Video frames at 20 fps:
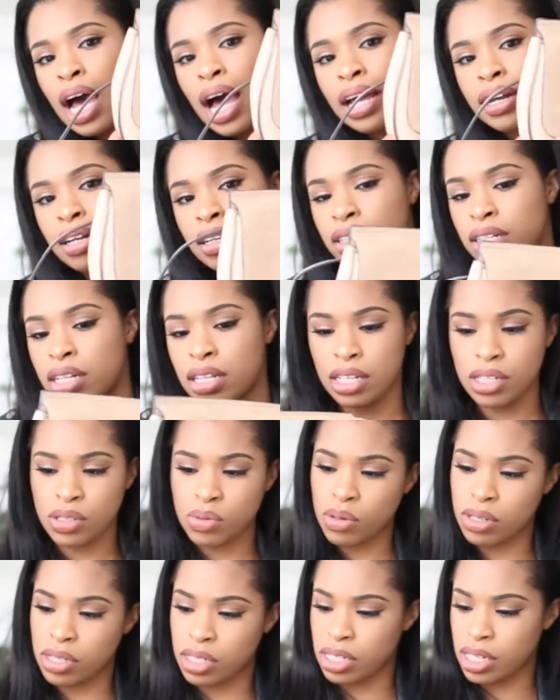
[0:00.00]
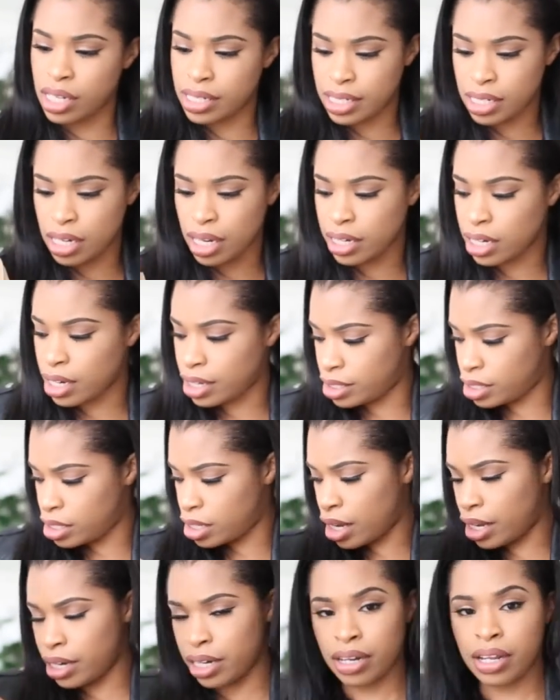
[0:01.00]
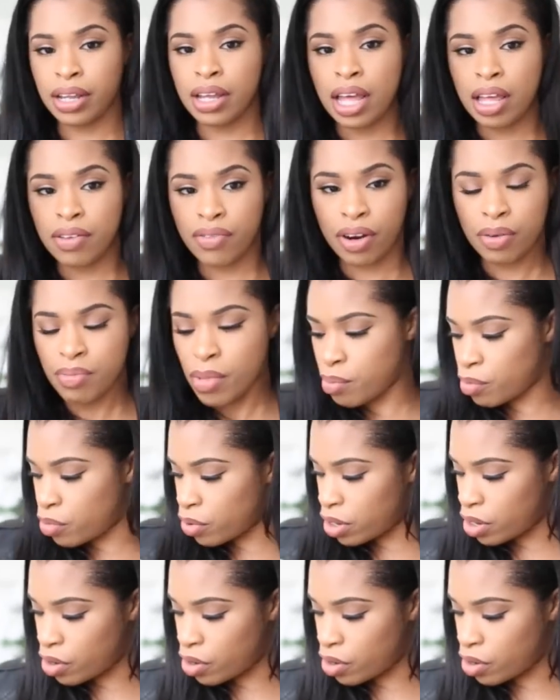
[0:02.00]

And this was $39.99 if I remember